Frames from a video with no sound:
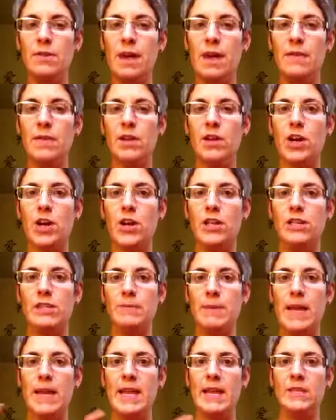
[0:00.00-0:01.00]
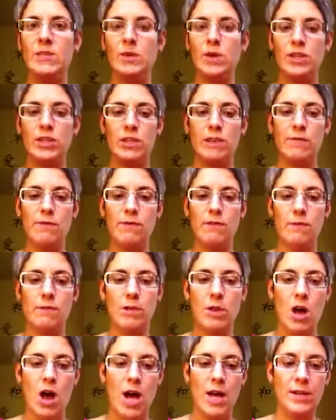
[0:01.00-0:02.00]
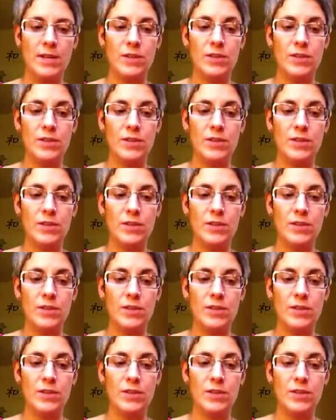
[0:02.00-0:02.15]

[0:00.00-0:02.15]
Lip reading: that the cards make, and so I shuffle them a lot.